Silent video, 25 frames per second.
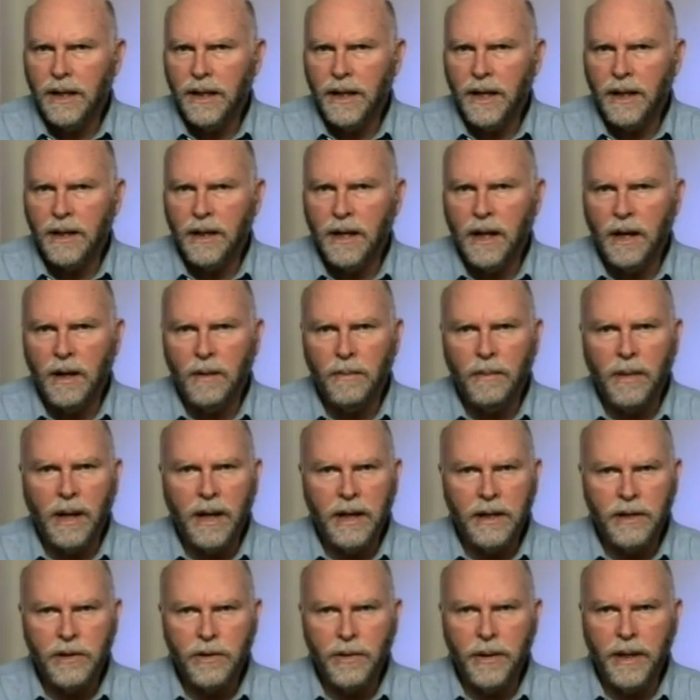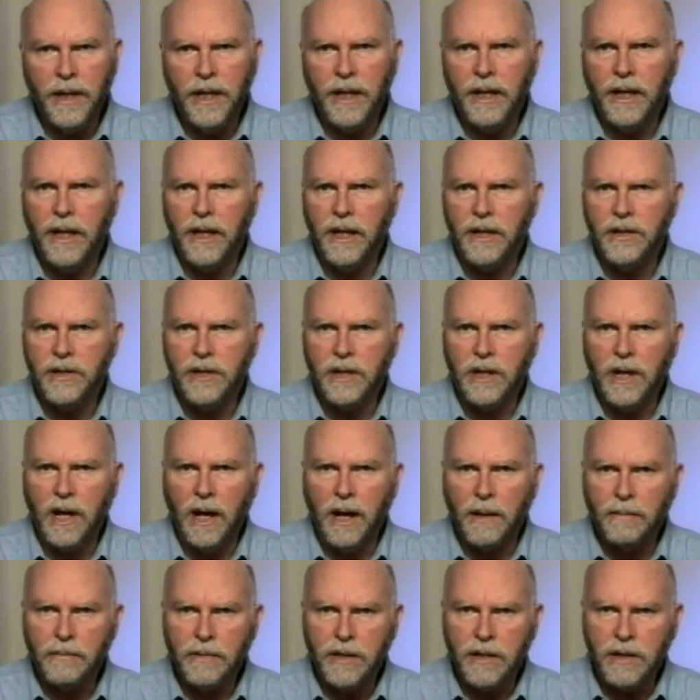that now by treaty has
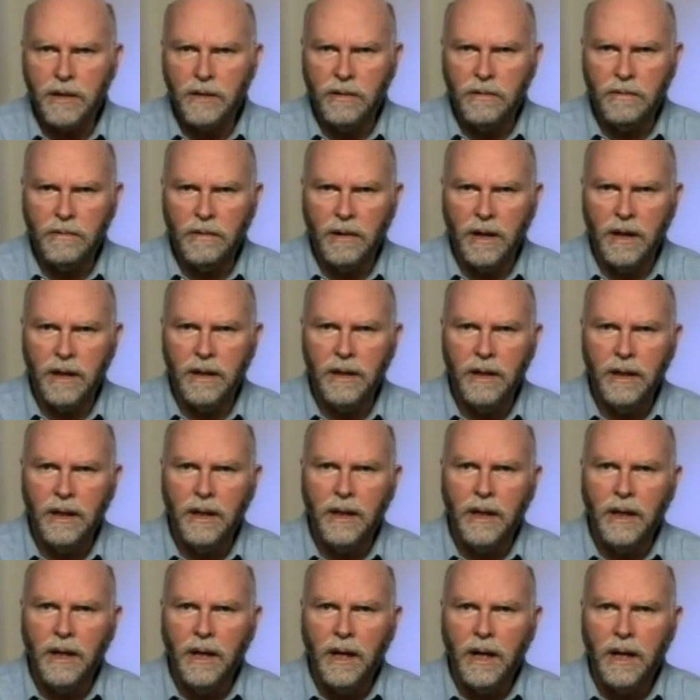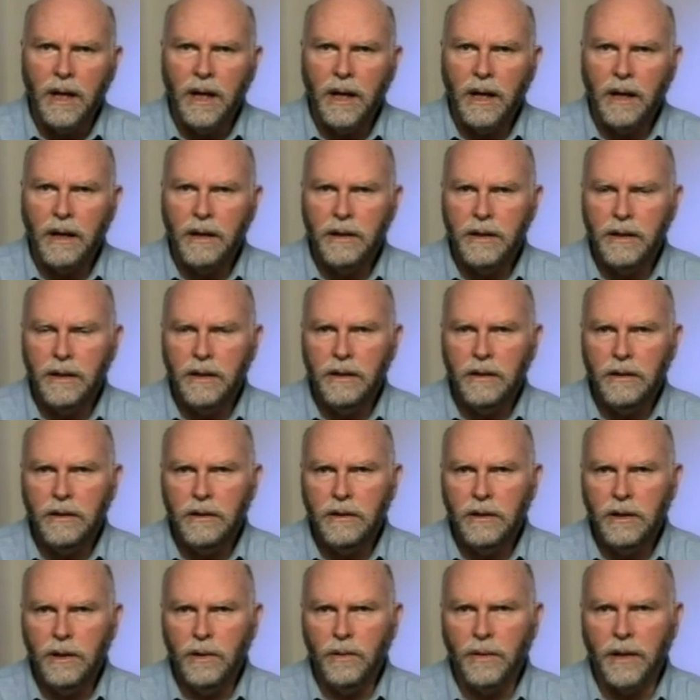stopped. So uh,
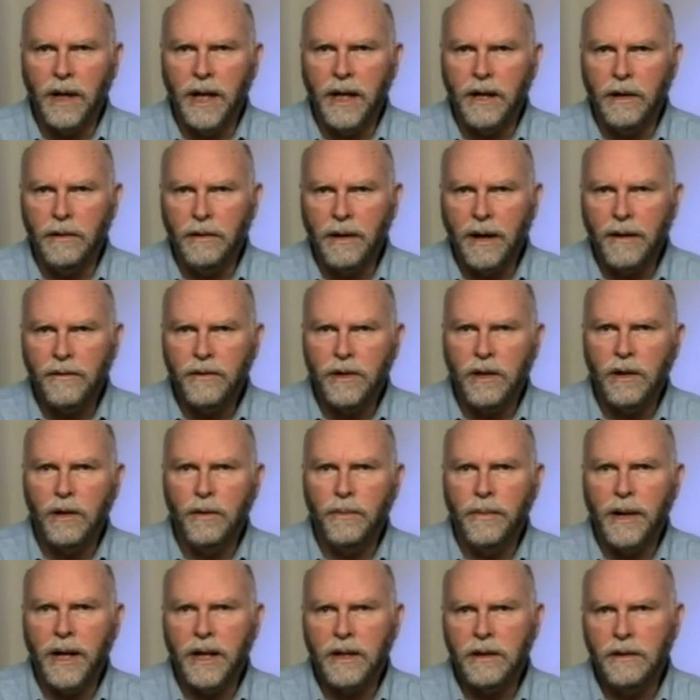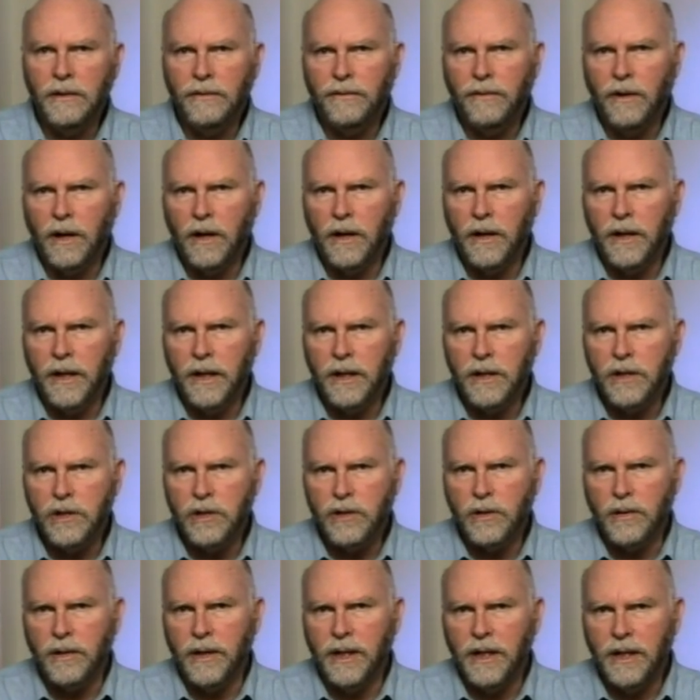you and I don't have to go back too far in
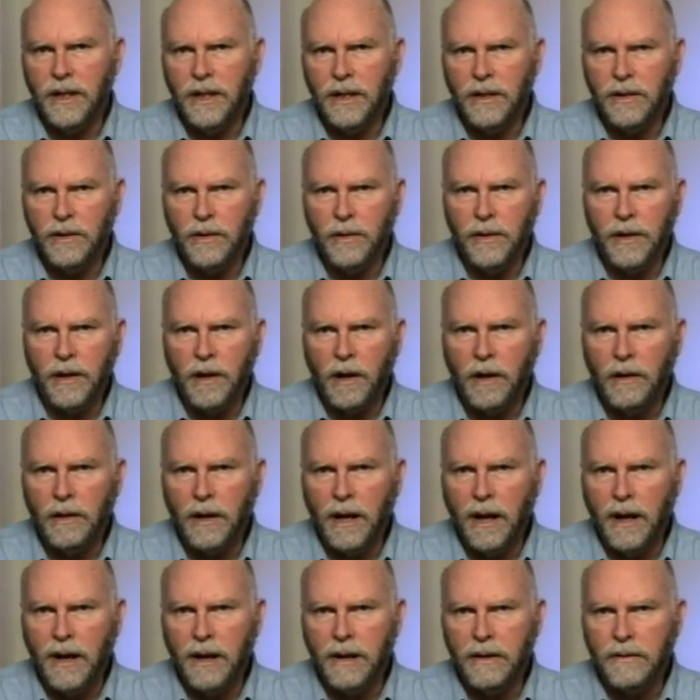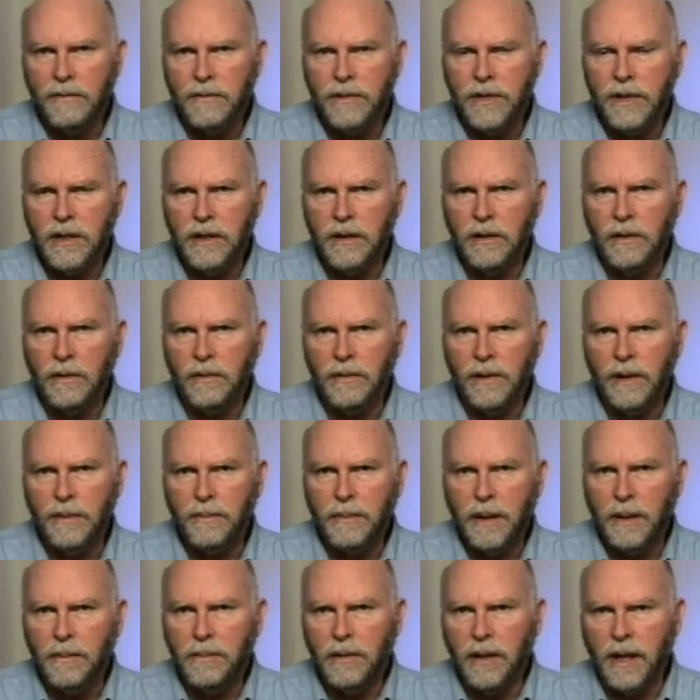history uh, during our lives to know
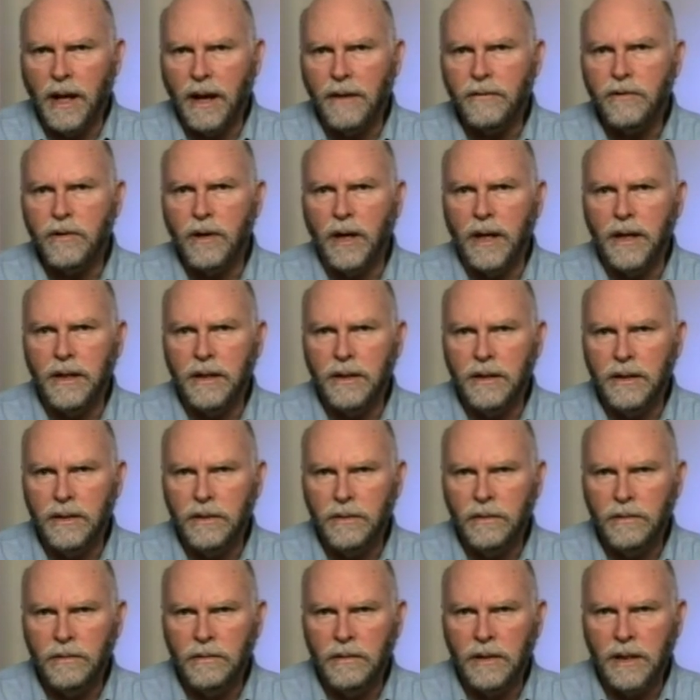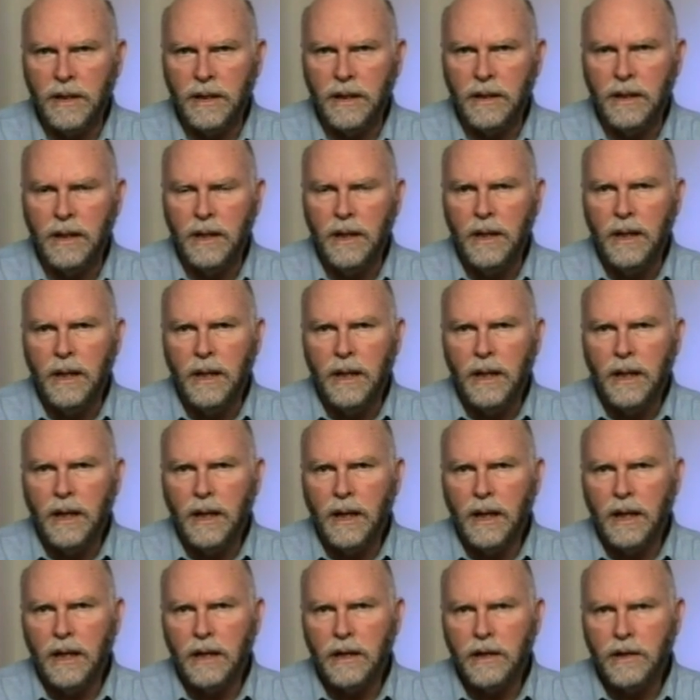that people have tried to do uh,
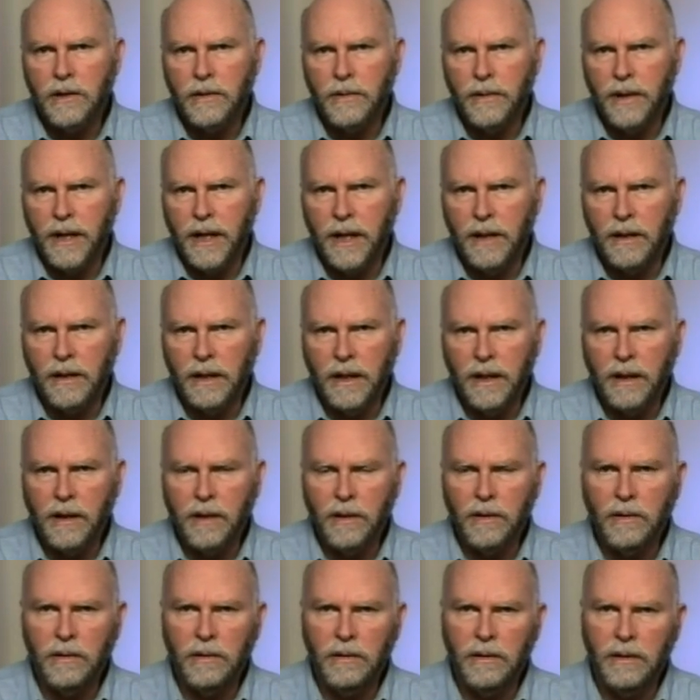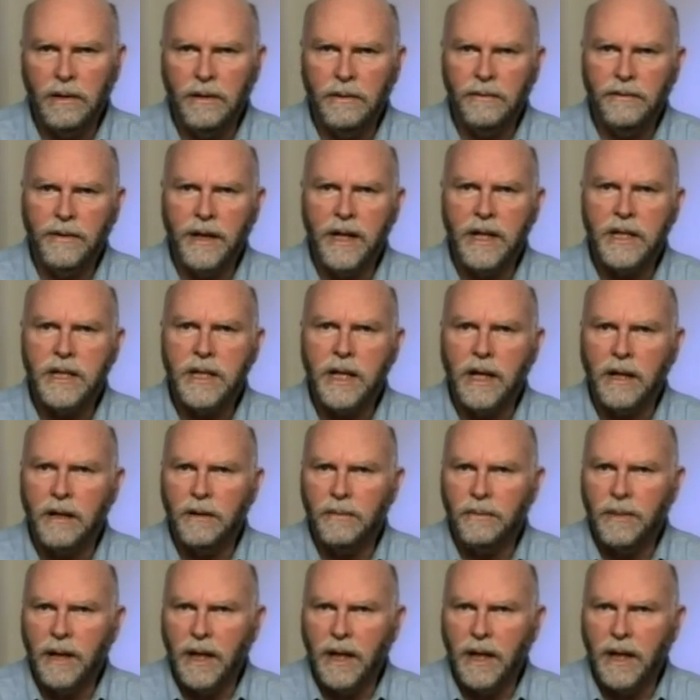create lethal events out of